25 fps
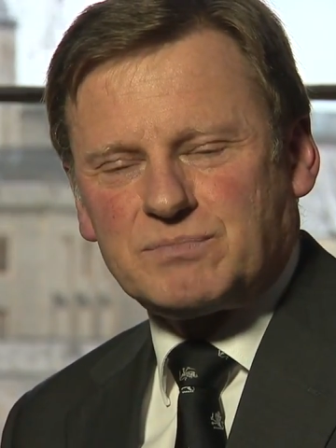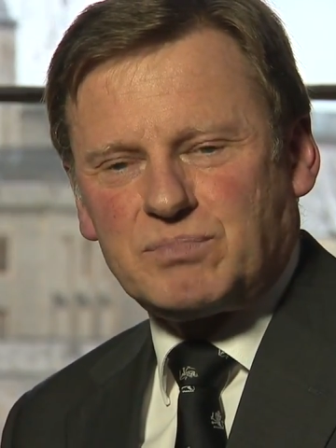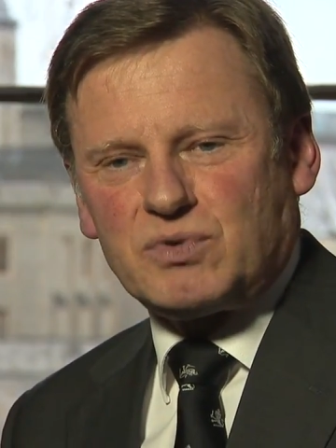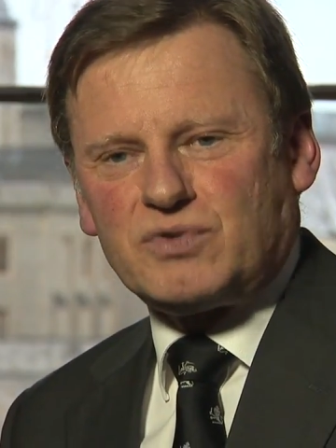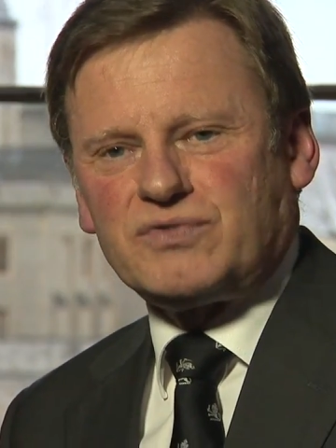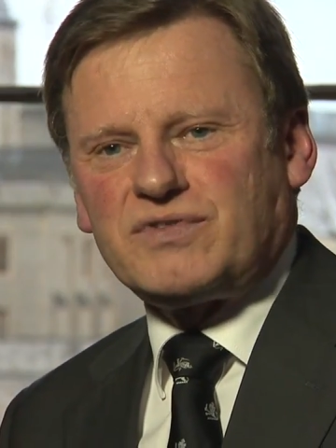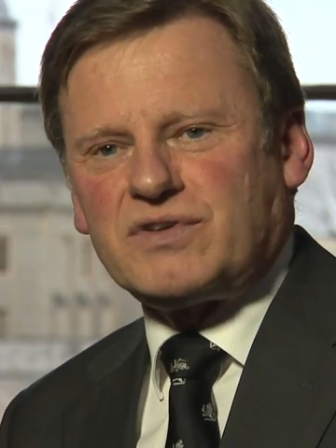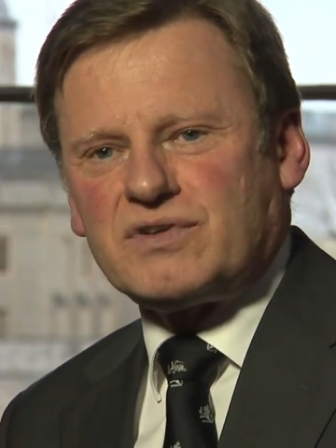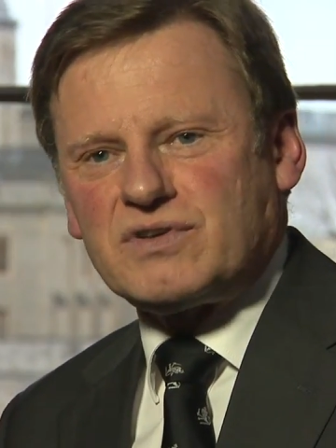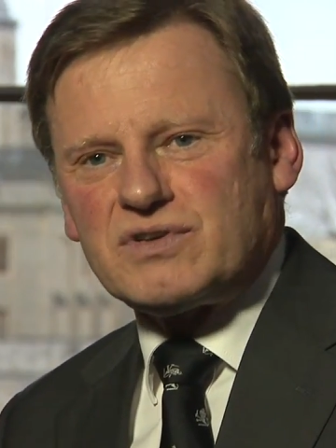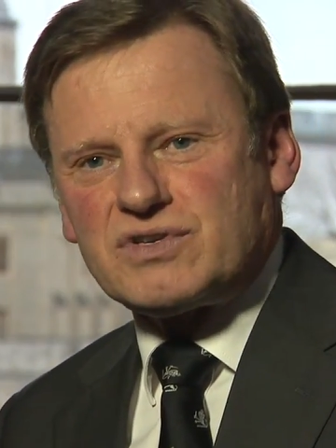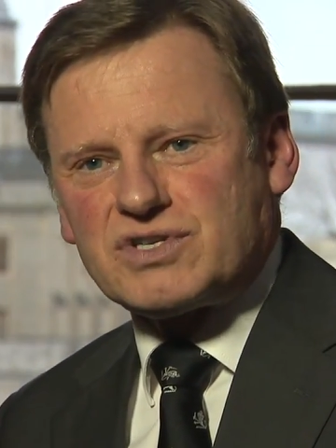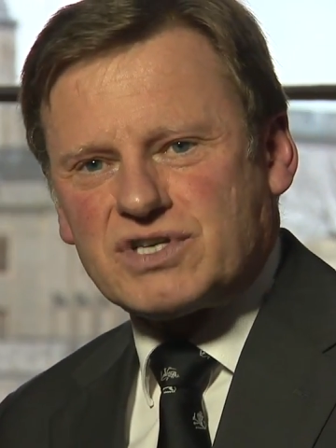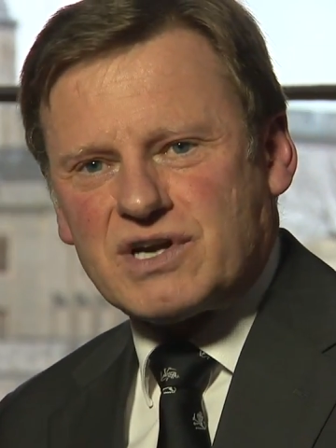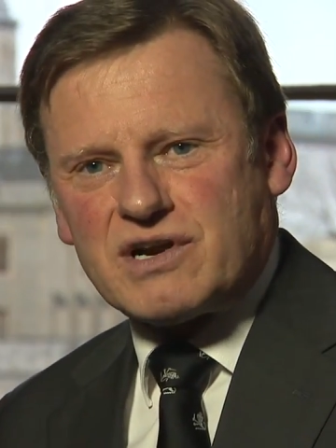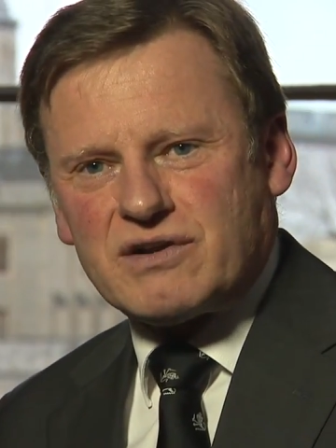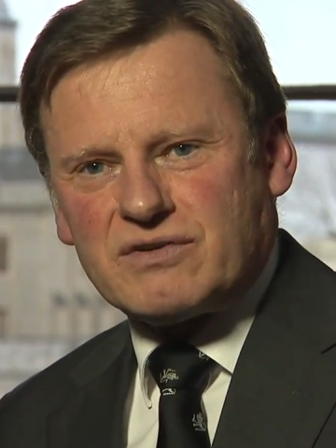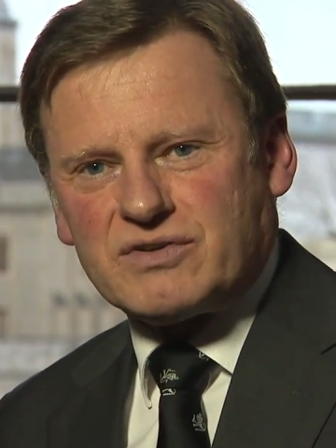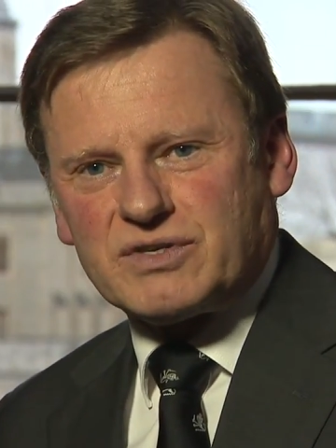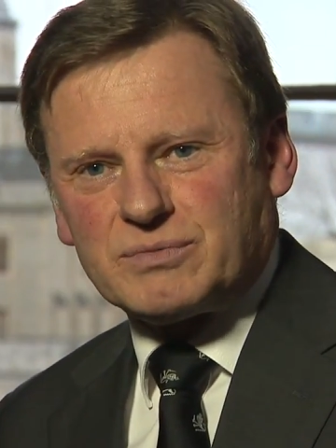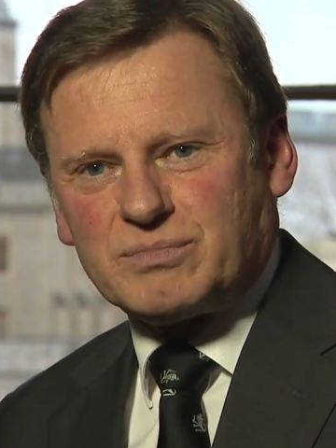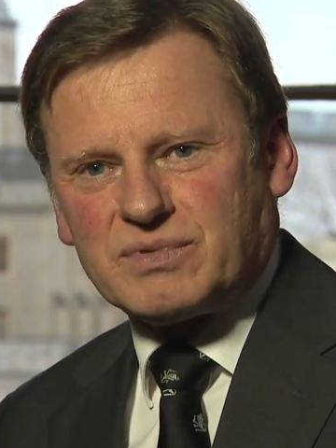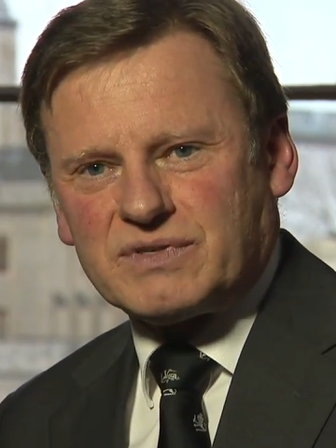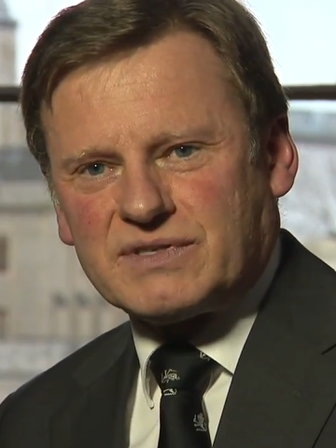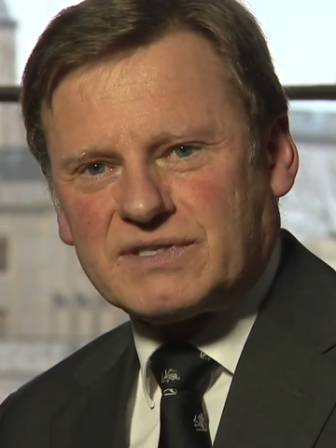both on the
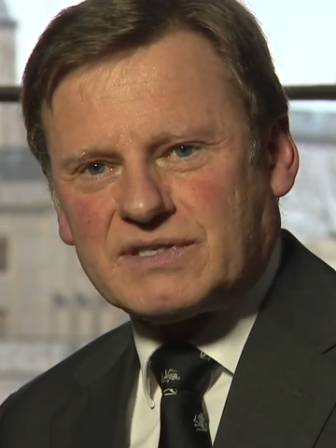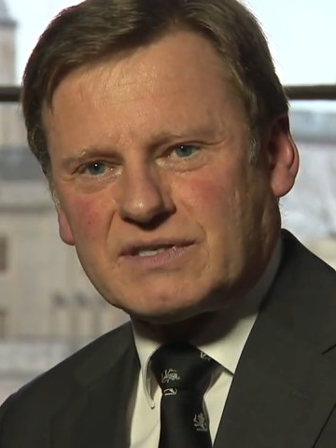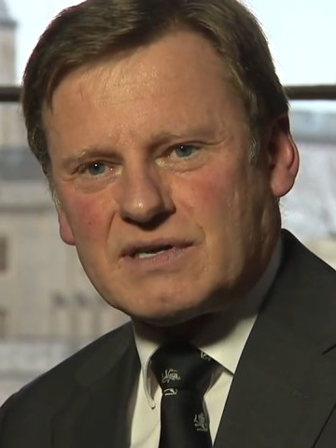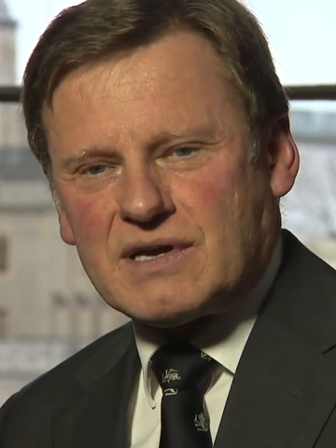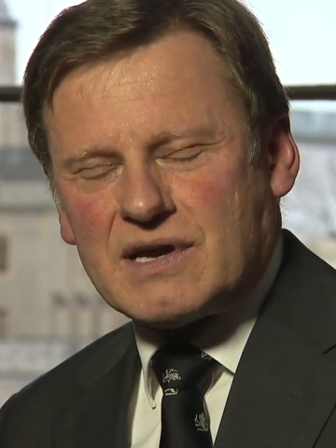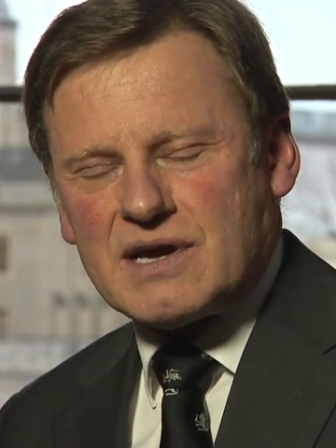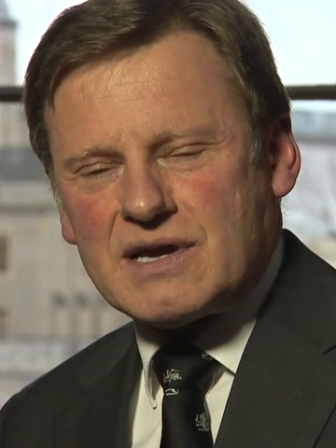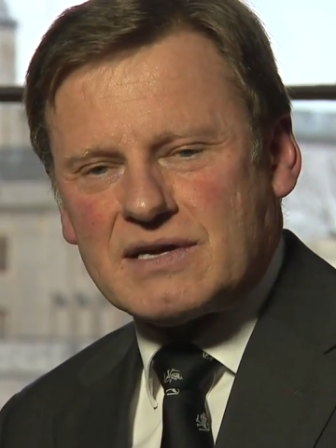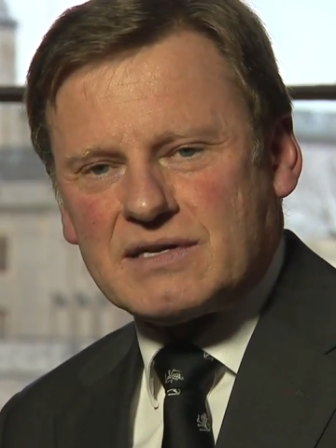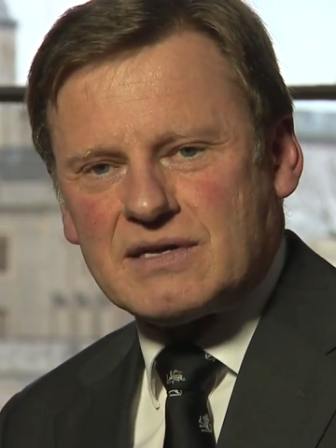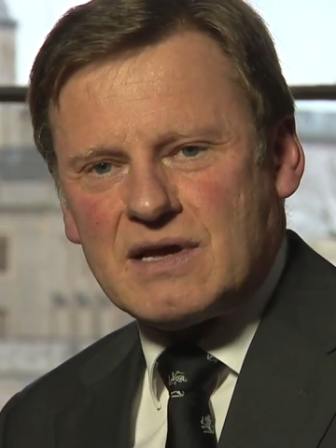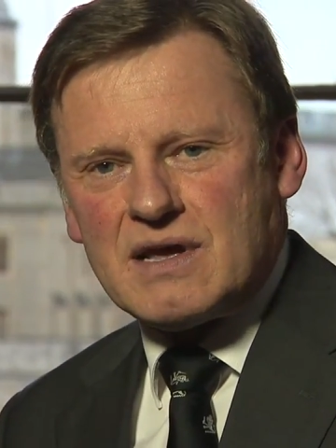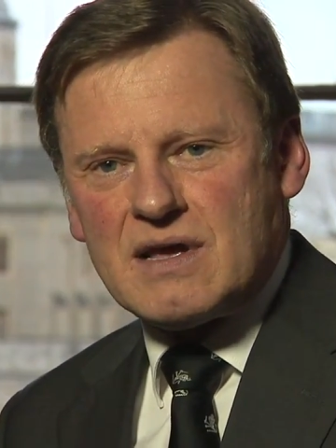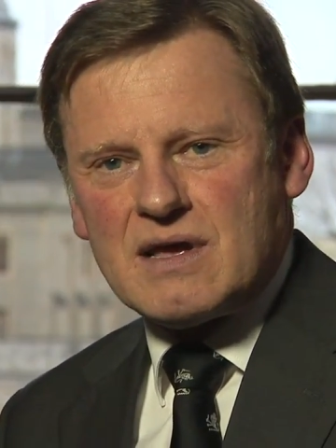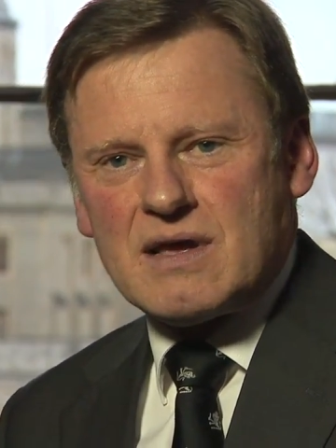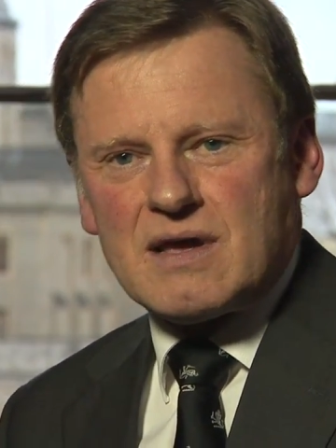charitable side